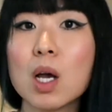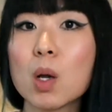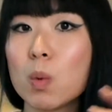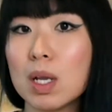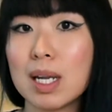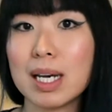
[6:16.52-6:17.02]

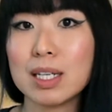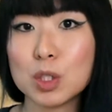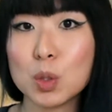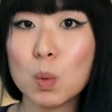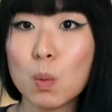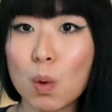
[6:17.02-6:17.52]
We like
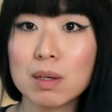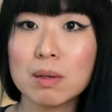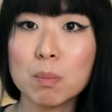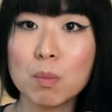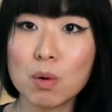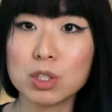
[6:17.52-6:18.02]
to
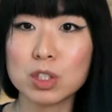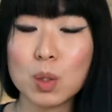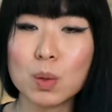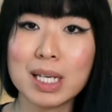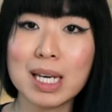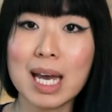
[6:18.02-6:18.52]
work more
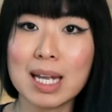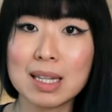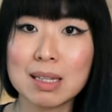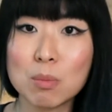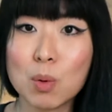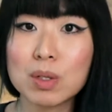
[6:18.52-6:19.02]
slowly and
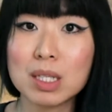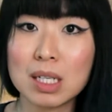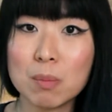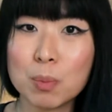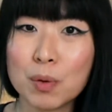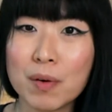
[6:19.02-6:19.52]
more
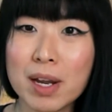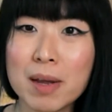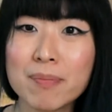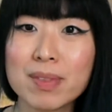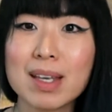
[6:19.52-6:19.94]
deliberately,